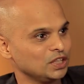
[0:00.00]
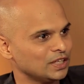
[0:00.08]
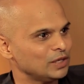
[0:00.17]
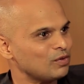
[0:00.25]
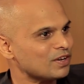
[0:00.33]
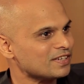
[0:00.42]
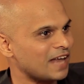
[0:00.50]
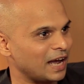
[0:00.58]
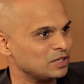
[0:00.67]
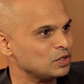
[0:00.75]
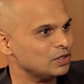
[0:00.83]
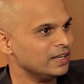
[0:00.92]
Sheetal was
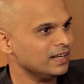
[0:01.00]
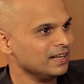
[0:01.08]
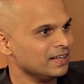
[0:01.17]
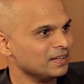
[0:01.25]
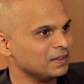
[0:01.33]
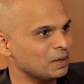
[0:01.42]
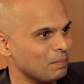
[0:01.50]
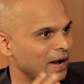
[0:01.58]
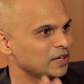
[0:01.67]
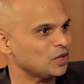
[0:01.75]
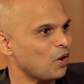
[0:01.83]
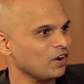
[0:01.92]
actually the
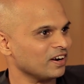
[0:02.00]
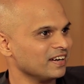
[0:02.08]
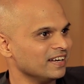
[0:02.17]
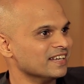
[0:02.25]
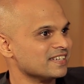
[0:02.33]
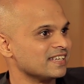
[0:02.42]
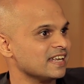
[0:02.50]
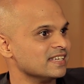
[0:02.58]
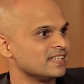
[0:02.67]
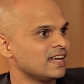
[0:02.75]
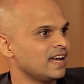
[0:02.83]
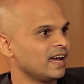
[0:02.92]
mentor in a
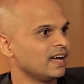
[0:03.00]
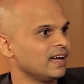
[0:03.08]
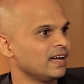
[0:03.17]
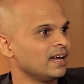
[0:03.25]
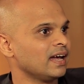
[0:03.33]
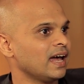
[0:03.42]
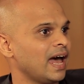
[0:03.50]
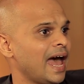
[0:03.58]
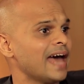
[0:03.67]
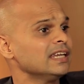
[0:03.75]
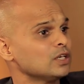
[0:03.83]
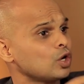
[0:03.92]
sense. In a sense,
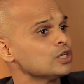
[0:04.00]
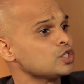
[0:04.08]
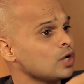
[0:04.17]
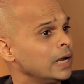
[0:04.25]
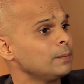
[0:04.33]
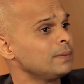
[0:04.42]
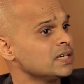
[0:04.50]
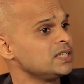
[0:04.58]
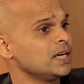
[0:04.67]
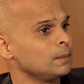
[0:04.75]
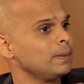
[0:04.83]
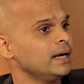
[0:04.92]
yes. And she, it also helped
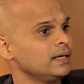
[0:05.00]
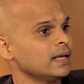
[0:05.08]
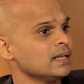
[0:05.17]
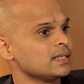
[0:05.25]
that she had played